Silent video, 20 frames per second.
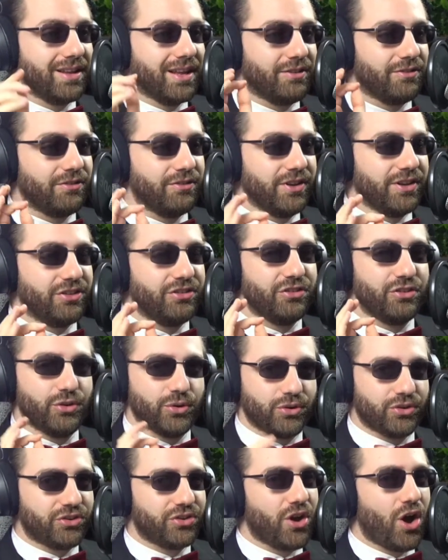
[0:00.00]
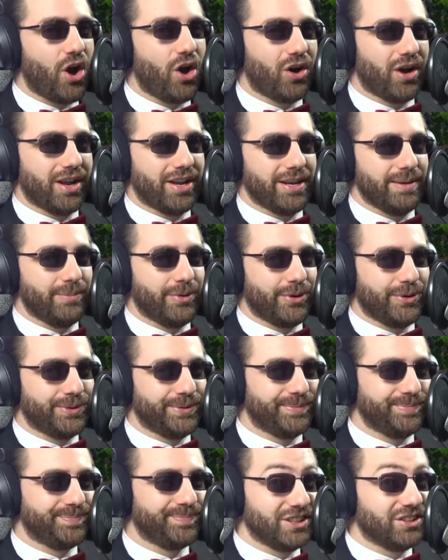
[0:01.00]
that fits your song
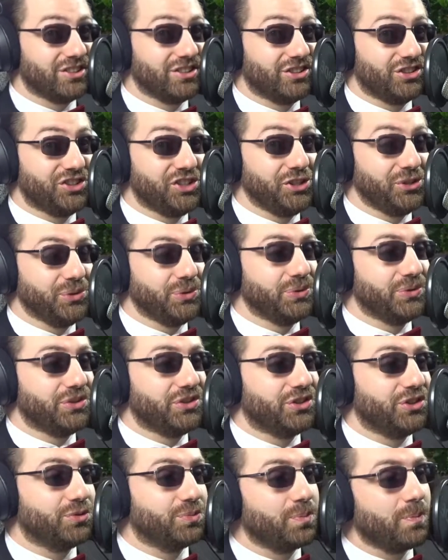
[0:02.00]
anymore. This is huge.